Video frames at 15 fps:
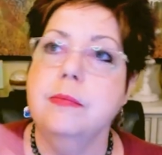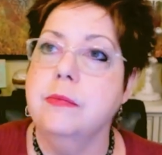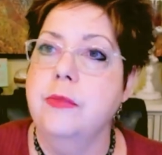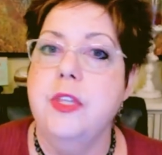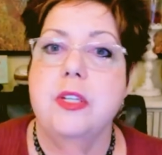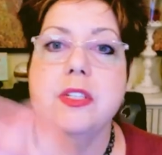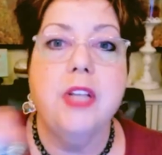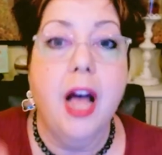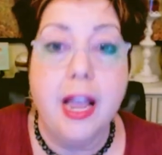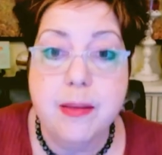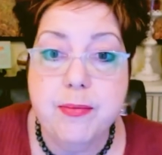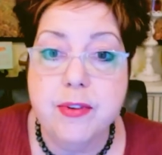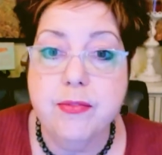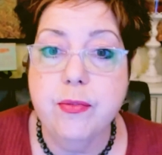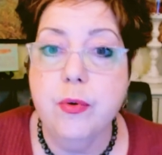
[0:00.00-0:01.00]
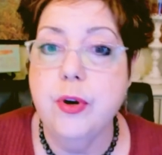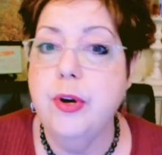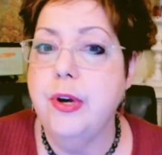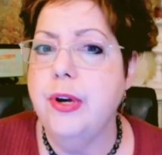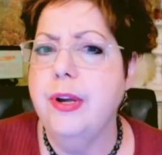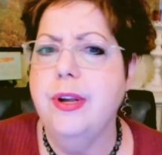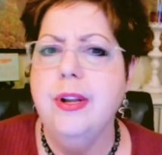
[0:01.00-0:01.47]
the type of
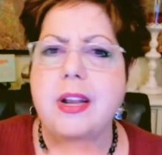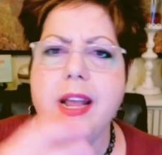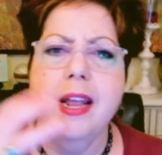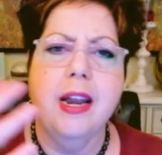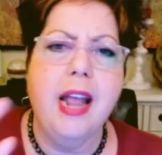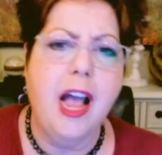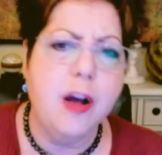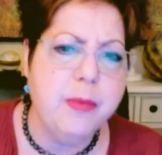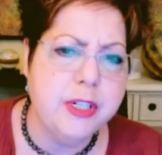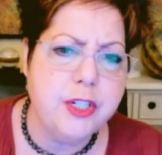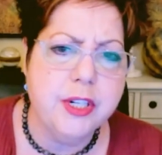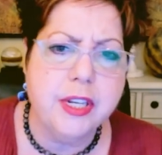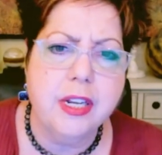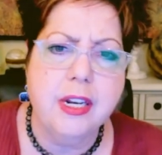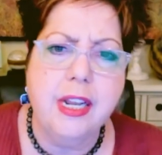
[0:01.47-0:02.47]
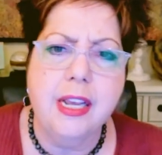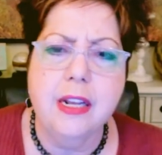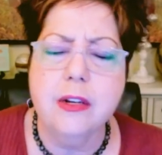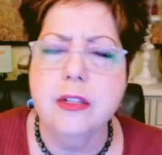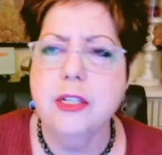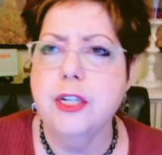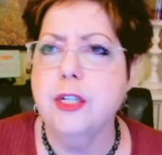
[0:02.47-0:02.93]
wood and how much it can
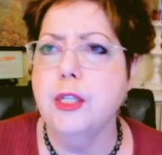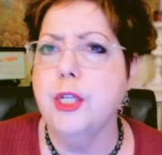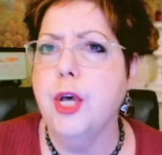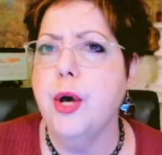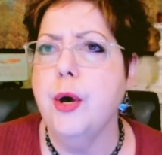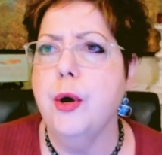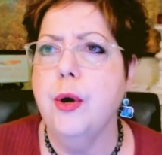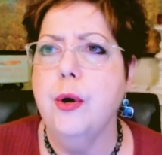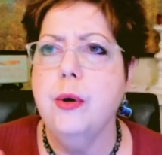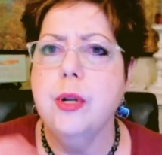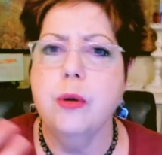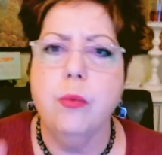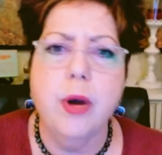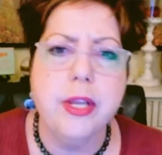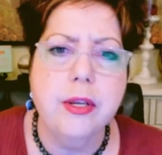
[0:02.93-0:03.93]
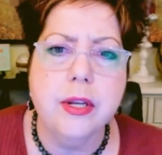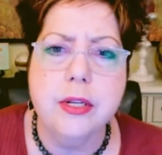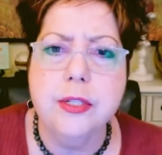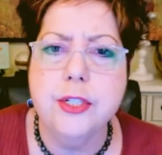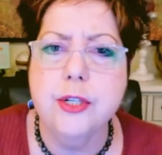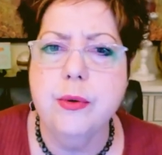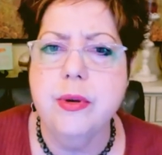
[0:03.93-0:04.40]
handle in a load and what you
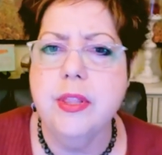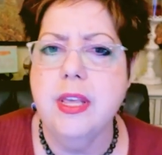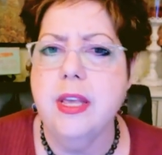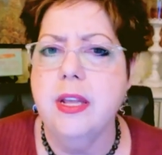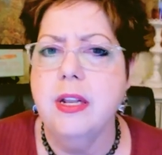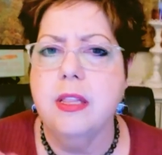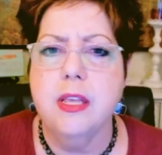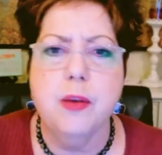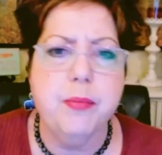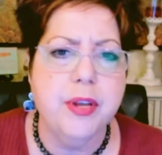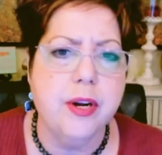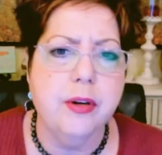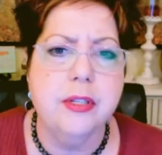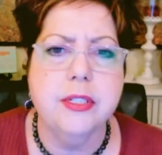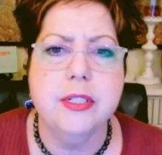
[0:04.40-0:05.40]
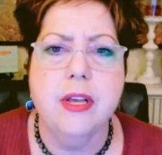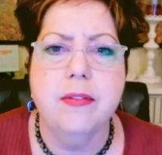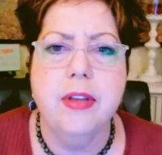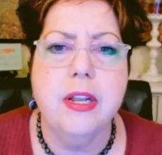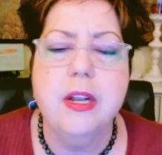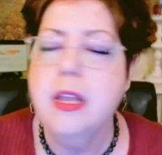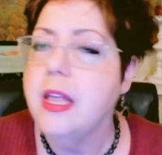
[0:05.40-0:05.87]
can do with it and the appearance of
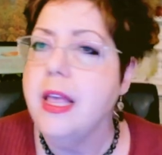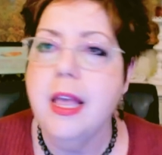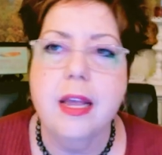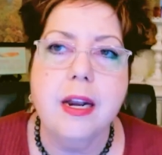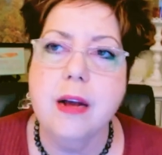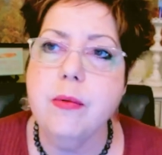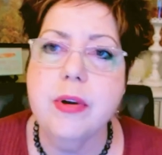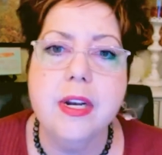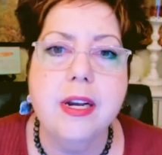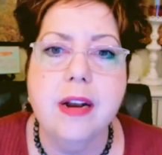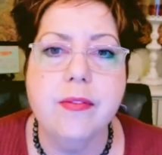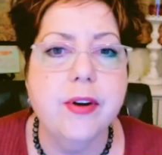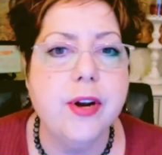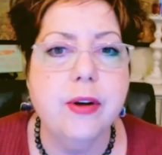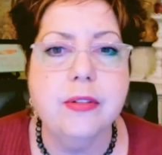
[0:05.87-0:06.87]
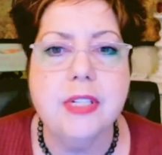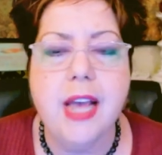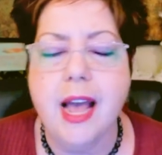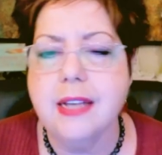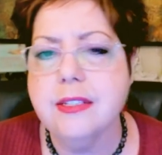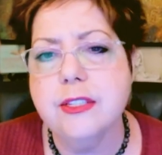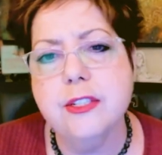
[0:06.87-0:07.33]
it. And I would have never known to
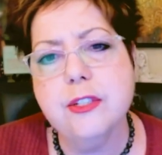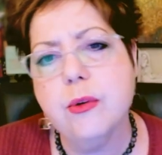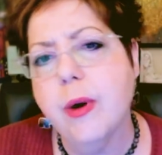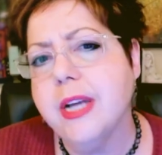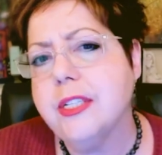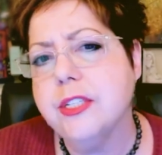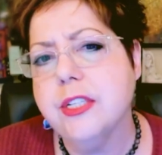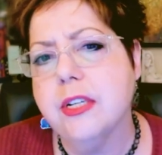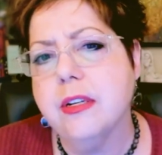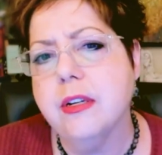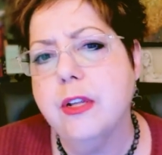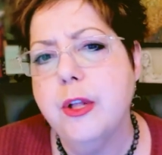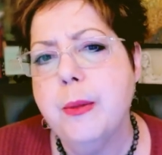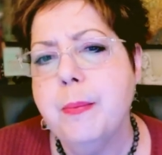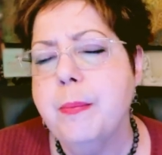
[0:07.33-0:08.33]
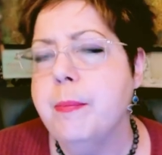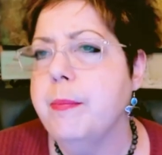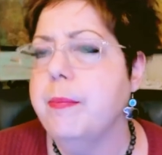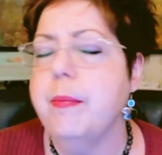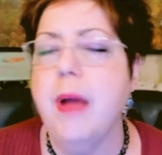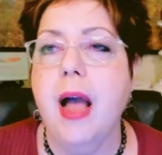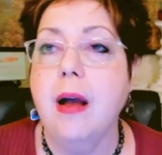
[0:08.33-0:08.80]
ask this question.
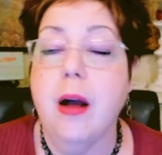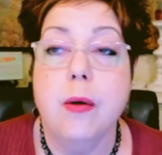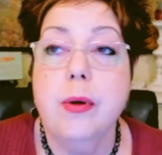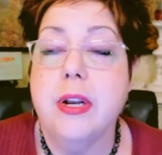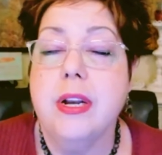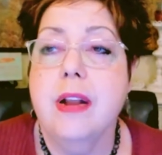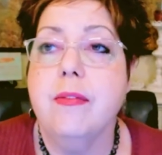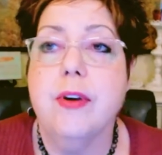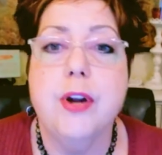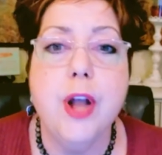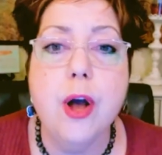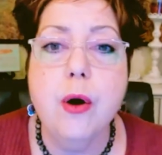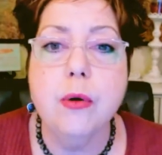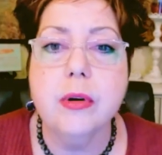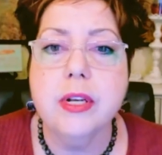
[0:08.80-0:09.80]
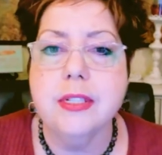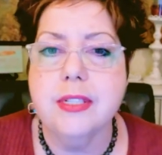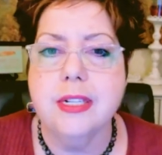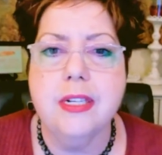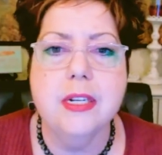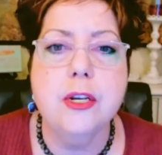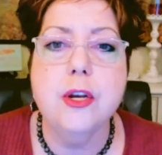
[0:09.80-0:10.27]
I would have never known, because
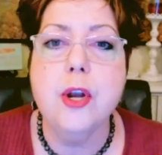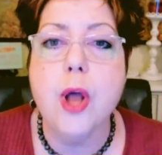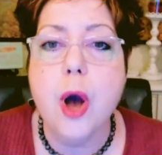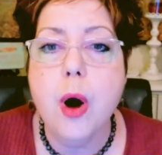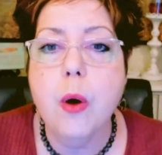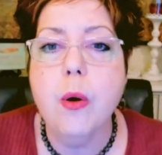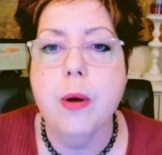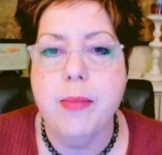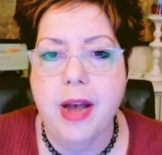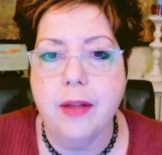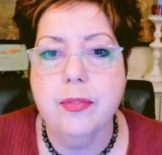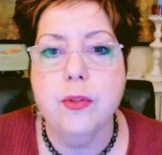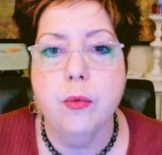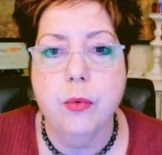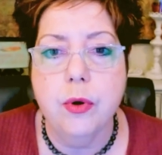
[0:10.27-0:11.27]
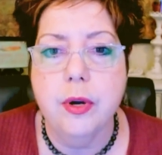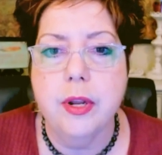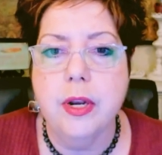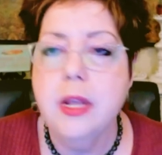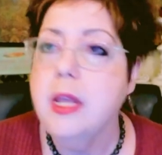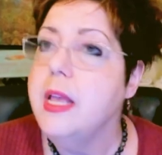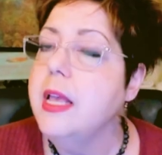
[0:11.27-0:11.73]
I didn't know about the
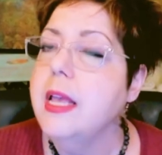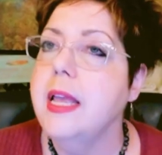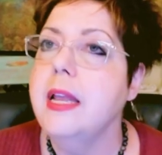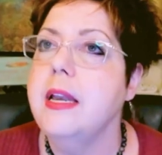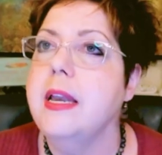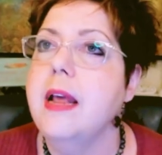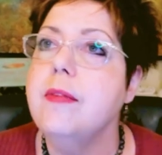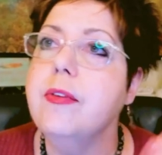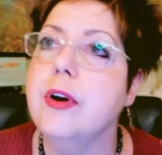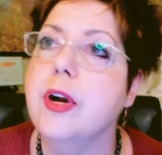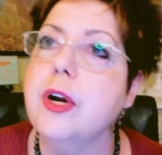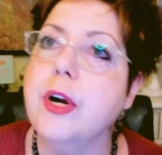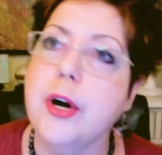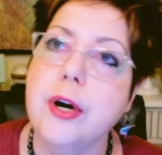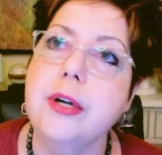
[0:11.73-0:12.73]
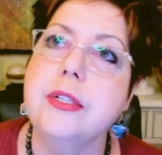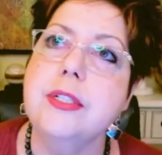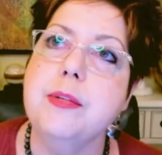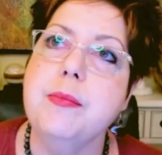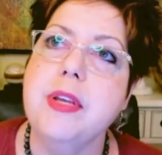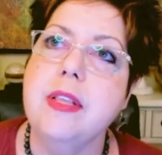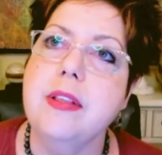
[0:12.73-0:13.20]
wood. It never occurred
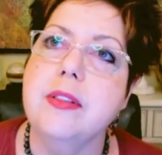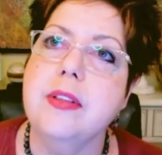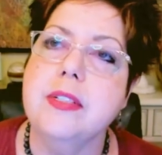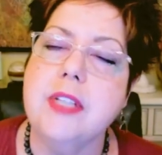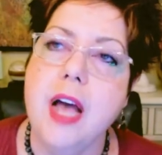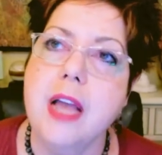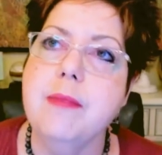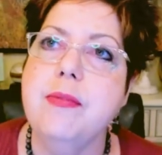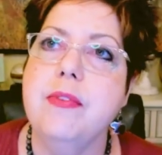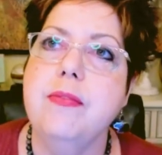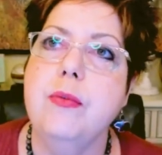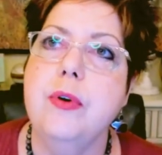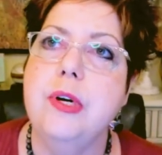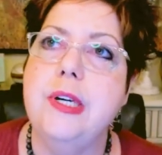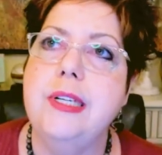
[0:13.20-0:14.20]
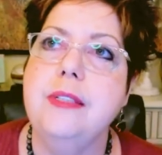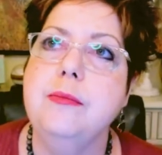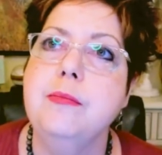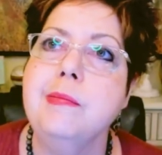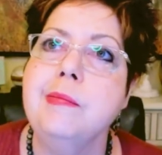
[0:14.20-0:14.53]
to me that the type of wood